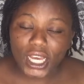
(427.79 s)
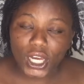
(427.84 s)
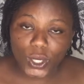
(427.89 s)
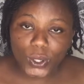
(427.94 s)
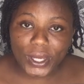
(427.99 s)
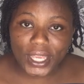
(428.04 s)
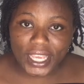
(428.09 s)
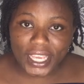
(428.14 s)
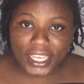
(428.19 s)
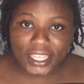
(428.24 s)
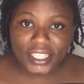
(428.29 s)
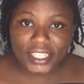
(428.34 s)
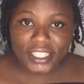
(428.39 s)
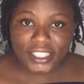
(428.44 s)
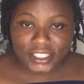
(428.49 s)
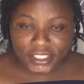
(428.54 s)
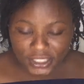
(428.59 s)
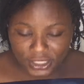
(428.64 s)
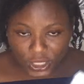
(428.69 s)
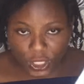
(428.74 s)
Okay,
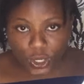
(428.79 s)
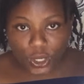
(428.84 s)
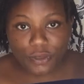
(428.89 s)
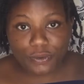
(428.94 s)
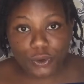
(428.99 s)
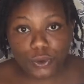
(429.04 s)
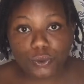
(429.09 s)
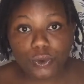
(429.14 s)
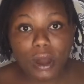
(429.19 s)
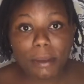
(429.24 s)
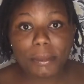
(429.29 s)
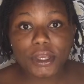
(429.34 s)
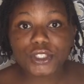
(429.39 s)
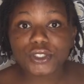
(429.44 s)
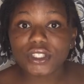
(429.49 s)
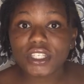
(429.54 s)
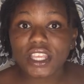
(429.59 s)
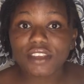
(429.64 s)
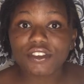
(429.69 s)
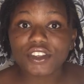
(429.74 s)
so if you want me
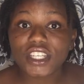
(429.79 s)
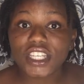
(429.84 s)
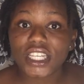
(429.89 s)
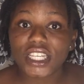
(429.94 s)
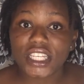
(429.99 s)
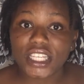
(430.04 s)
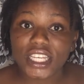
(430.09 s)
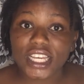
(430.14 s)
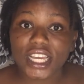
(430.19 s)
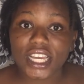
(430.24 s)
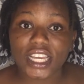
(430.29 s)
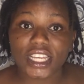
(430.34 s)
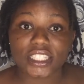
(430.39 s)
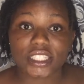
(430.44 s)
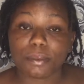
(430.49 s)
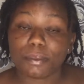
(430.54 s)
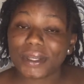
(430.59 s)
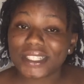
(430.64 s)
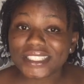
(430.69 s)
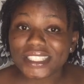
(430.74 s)
to give you the link,
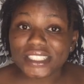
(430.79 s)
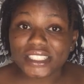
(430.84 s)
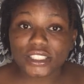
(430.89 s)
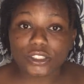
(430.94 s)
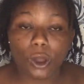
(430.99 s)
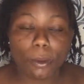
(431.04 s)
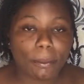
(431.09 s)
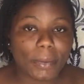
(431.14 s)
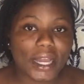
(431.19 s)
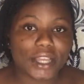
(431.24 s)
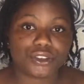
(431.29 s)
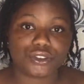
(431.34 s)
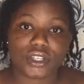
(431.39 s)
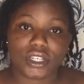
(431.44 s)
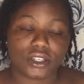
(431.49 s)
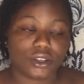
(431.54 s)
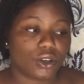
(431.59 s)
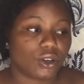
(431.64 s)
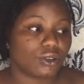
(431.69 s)
the person's number, you can